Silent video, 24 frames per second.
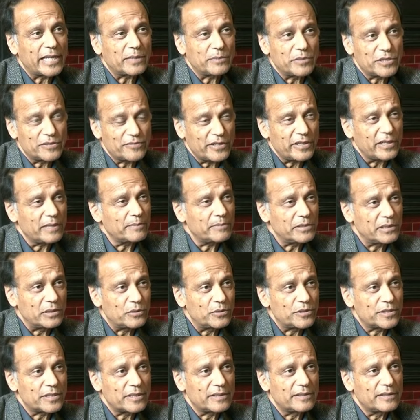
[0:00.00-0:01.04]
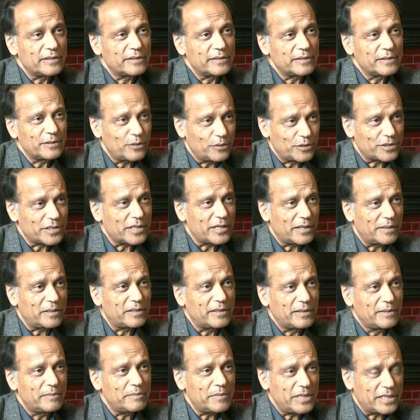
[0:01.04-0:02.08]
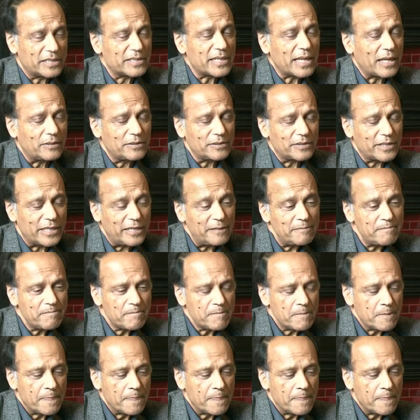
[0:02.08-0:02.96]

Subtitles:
atmospheric pollution, those are missed out, okay?